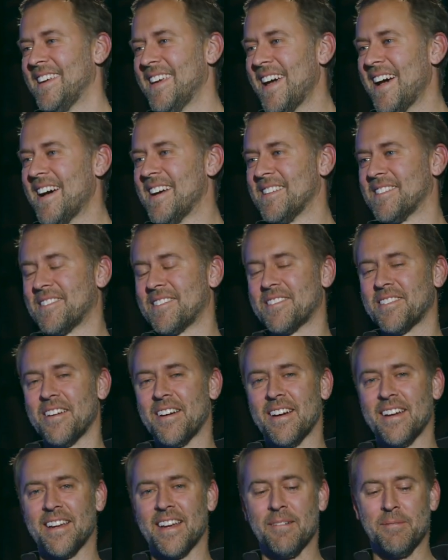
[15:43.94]
Yes.
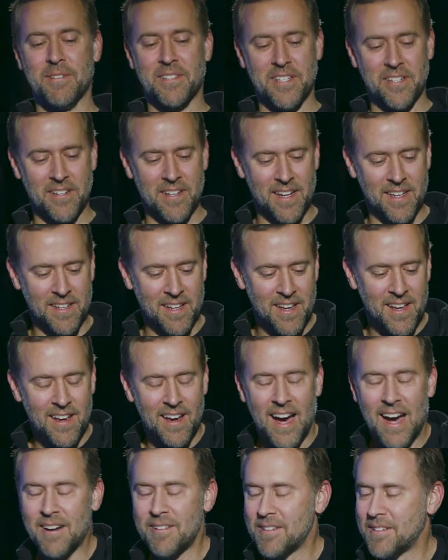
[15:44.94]
Sorry, I got me teary-eyed.
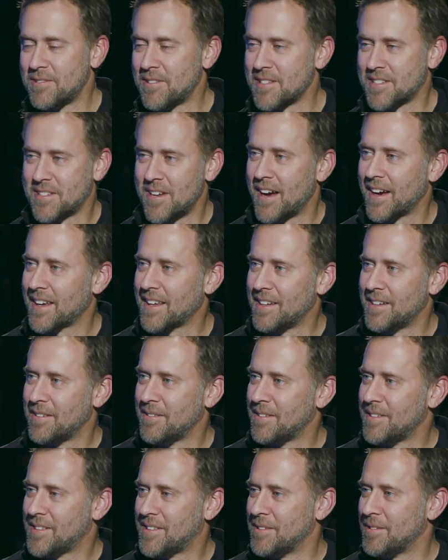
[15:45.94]
Just
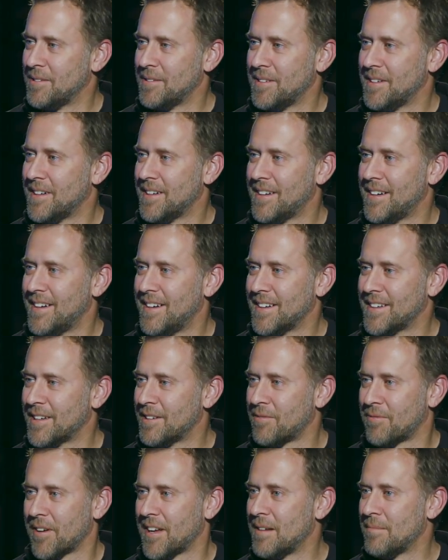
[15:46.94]
talking to a
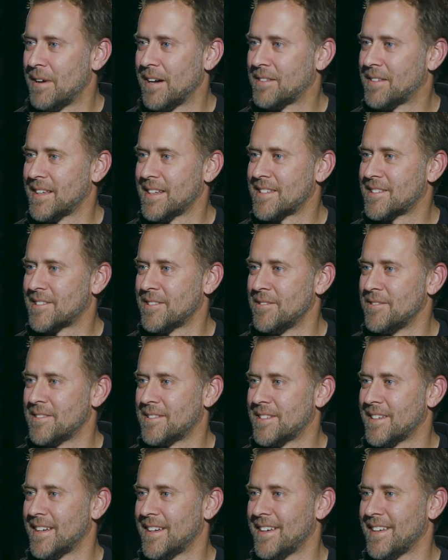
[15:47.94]
good friend about this,
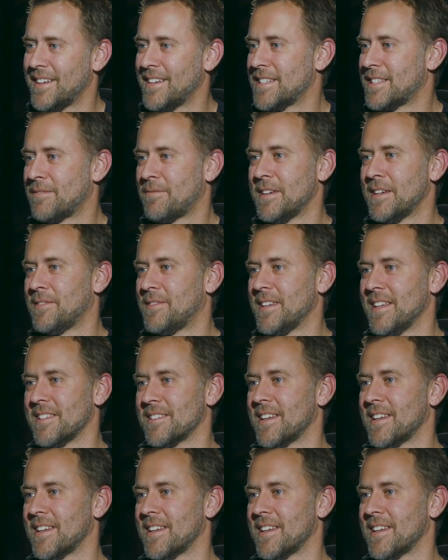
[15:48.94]
who's in his 50s.